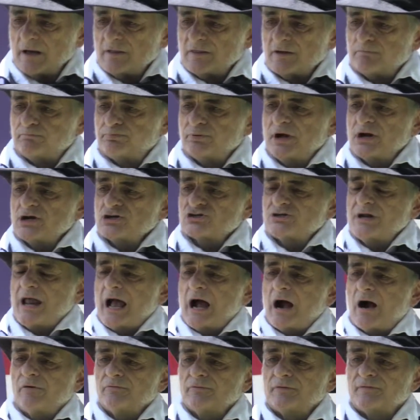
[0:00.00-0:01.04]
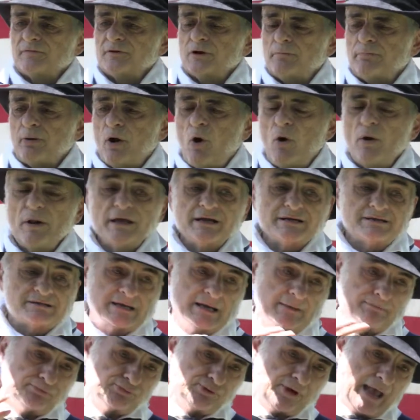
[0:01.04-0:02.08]
the British now, with Napoleon
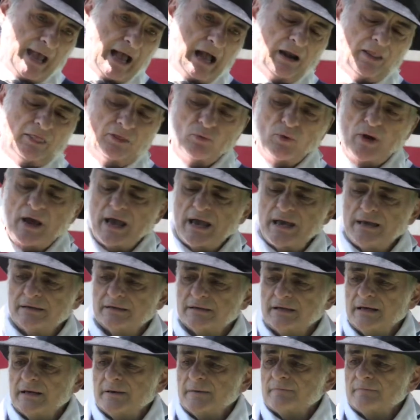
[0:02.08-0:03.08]
temporarily out of the way,